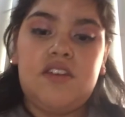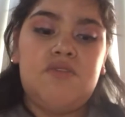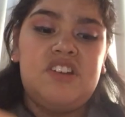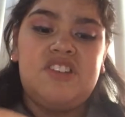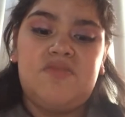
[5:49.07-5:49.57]

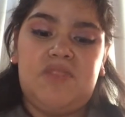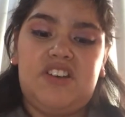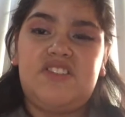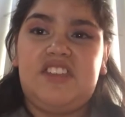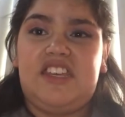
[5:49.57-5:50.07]
Which
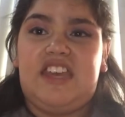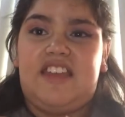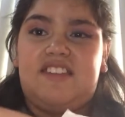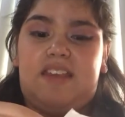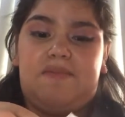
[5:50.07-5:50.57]
mostly
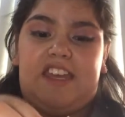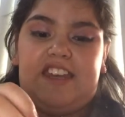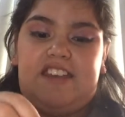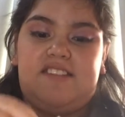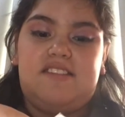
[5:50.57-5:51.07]
yes, I'm
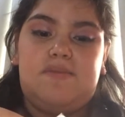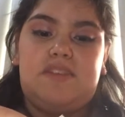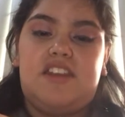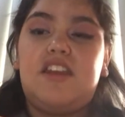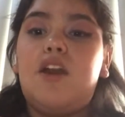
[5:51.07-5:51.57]
getting some
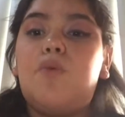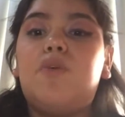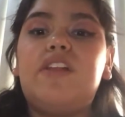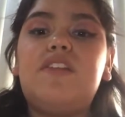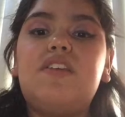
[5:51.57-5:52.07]
in.
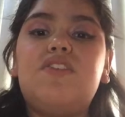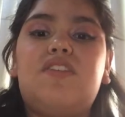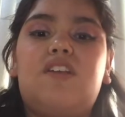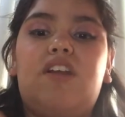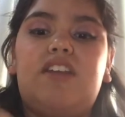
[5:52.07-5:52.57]
Once you
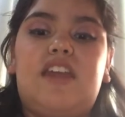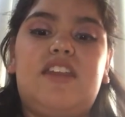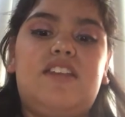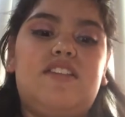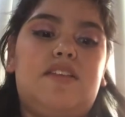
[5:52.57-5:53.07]
start
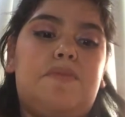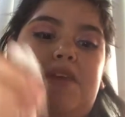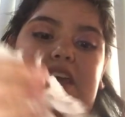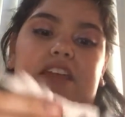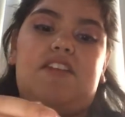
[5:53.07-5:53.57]
getting some
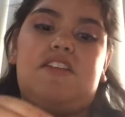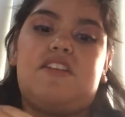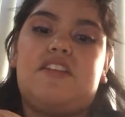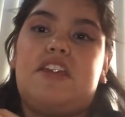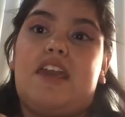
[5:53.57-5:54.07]
in,
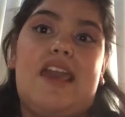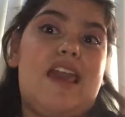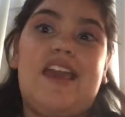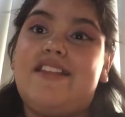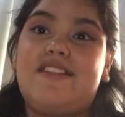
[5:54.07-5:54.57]

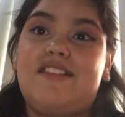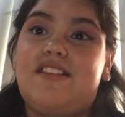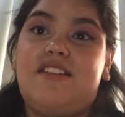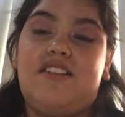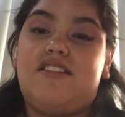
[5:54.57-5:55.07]

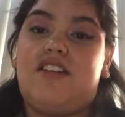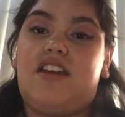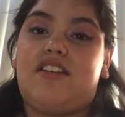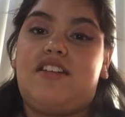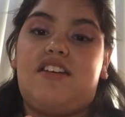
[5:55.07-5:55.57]
you're
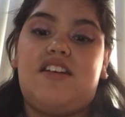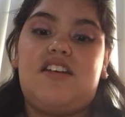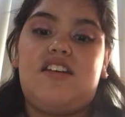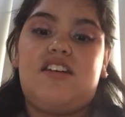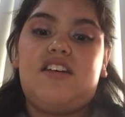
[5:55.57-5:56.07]
not gonna
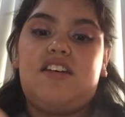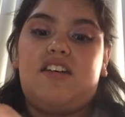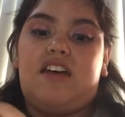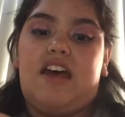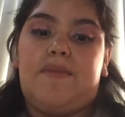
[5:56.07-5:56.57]

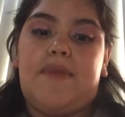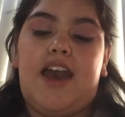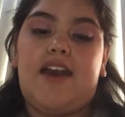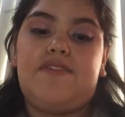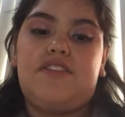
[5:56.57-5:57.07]

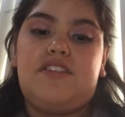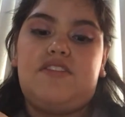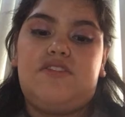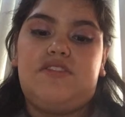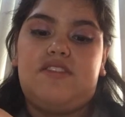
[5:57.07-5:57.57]
have to
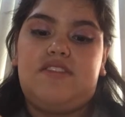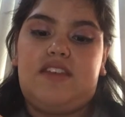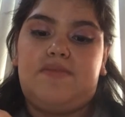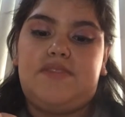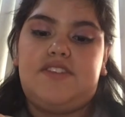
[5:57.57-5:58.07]
do the
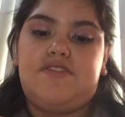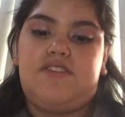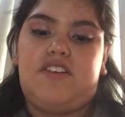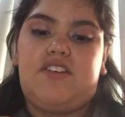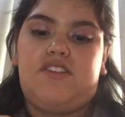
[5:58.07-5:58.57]
same
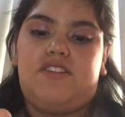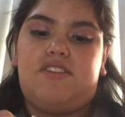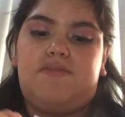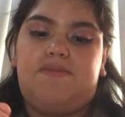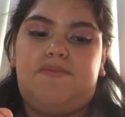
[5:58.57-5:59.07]
struggle of
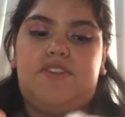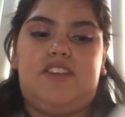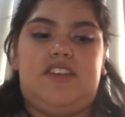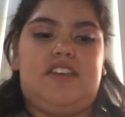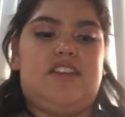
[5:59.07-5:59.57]

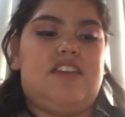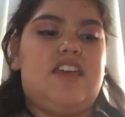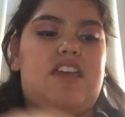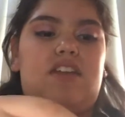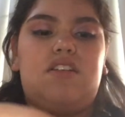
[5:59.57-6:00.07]
putting it
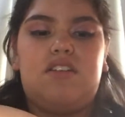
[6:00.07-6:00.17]
in.